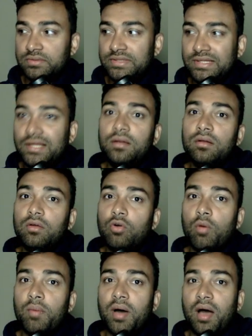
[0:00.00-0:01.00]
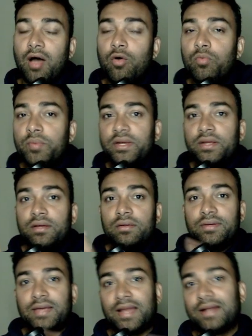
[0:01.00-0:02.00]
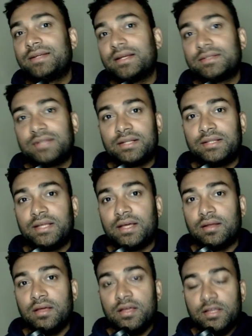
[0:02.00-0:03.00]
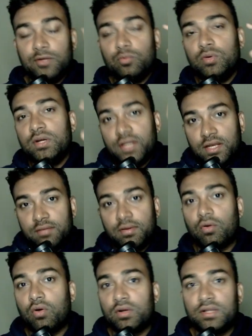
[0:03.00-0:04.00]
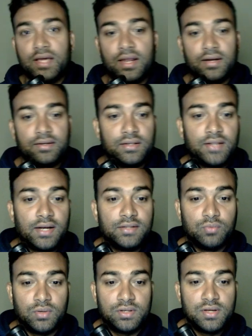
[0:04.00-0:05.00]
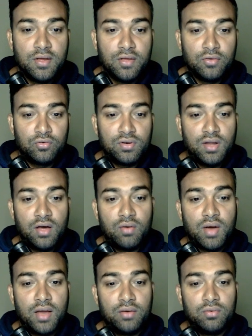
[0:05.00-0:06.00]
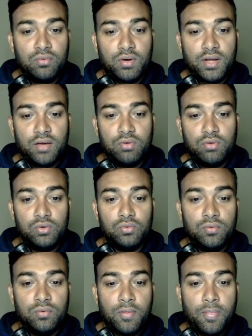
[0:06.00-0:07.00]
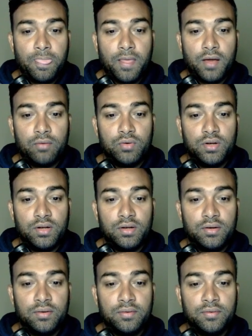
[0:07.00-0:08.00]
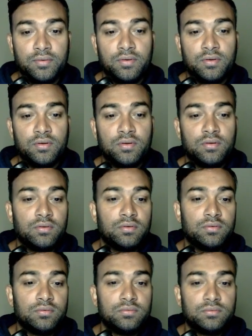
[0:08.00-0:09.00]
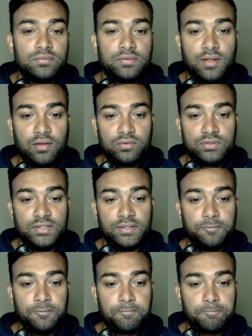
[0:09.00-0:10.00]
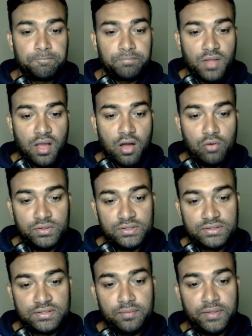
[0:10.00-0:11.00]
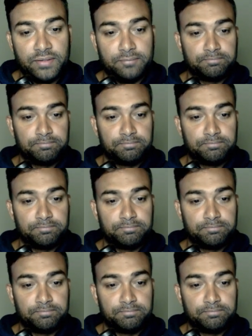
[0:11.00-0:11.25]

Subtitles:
till comma how many characters are there, you will deliver over the character. That is what. So now what I will do, I will now see how it is coming.